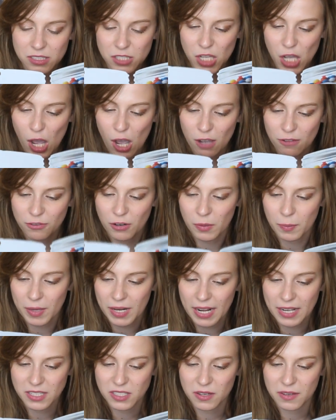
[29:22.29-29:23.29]
to offer,
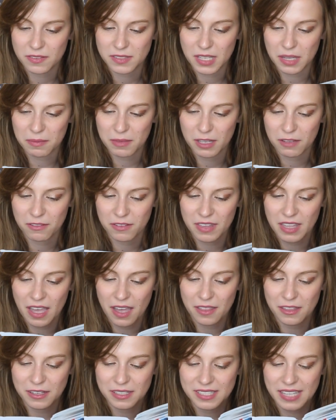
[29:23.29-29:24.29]
but I do have something for
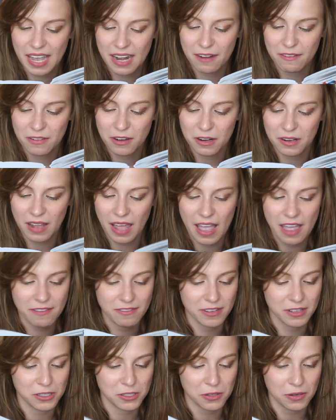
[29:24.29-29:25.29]
the other side of your
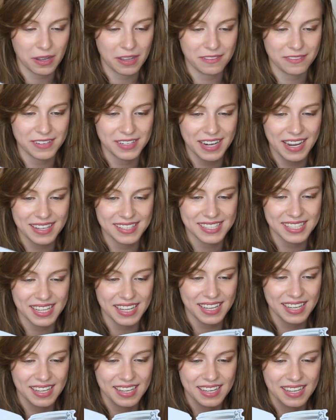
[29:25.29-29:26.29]
life. Enjoy,
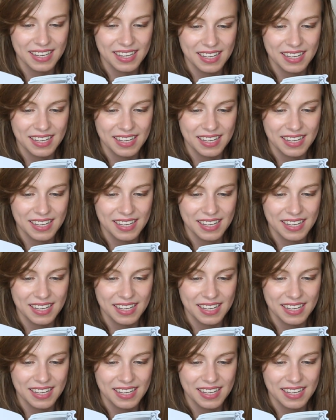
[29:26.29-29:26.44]
Vanessa.